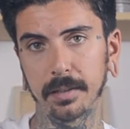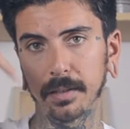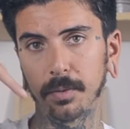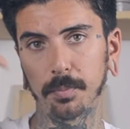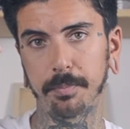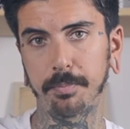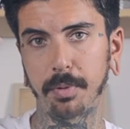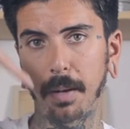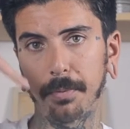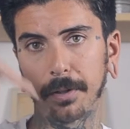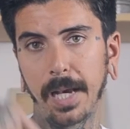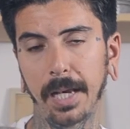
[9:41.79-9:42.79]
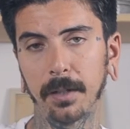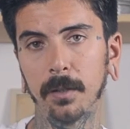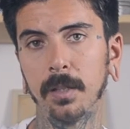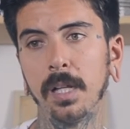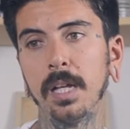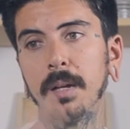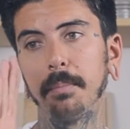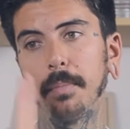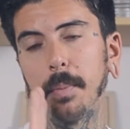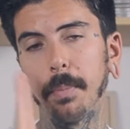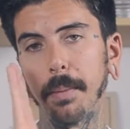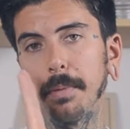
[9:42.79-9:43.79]
the proper angle,
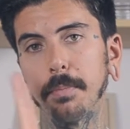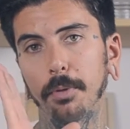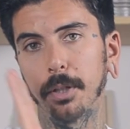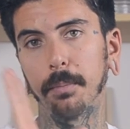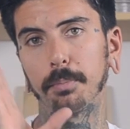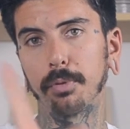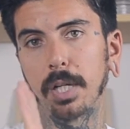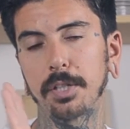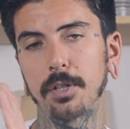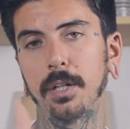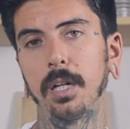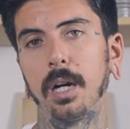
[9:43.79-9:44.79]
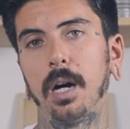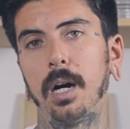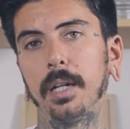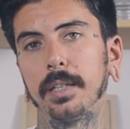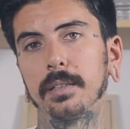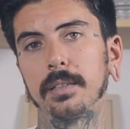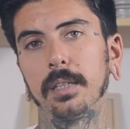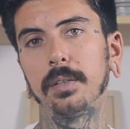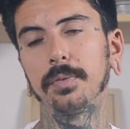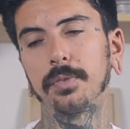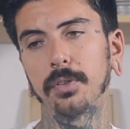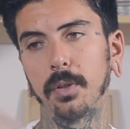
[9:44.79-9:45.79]
it might be putting pressure on
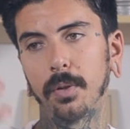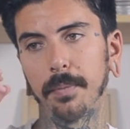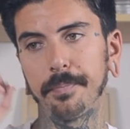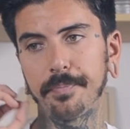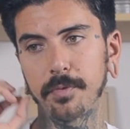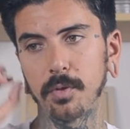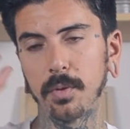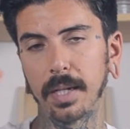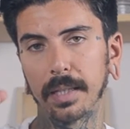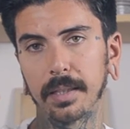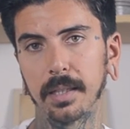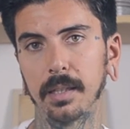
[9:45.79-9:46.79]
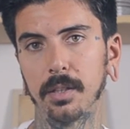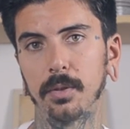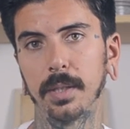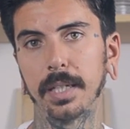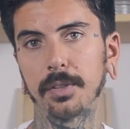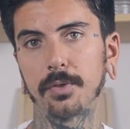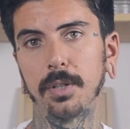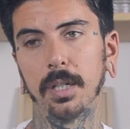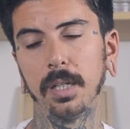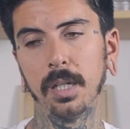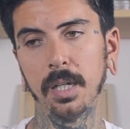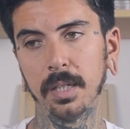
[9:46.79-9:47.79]
itself, so you get a little
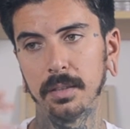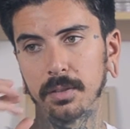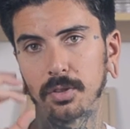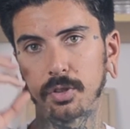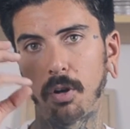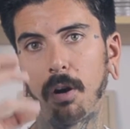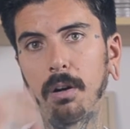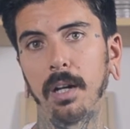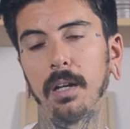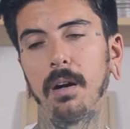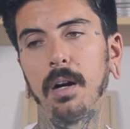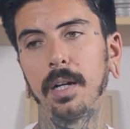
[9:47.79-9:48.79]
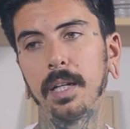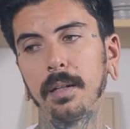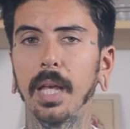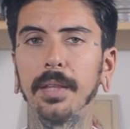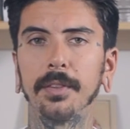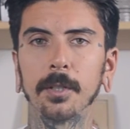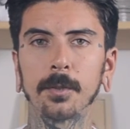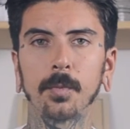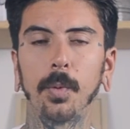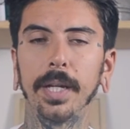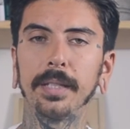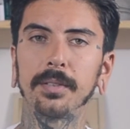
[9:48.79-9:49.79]
extra scarring on it. And
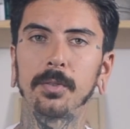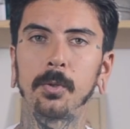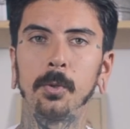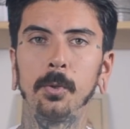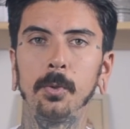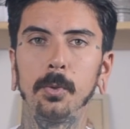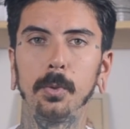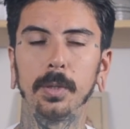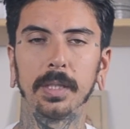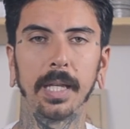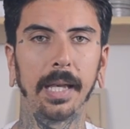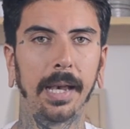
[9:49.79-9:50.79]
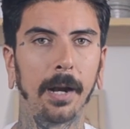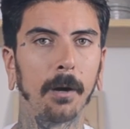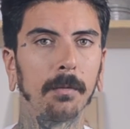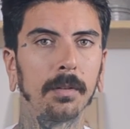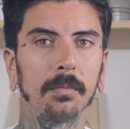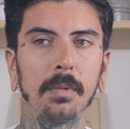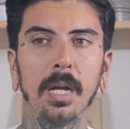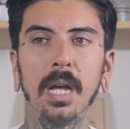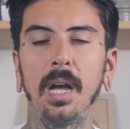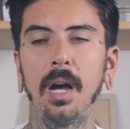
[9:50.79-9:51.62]
there's ways to take care of them.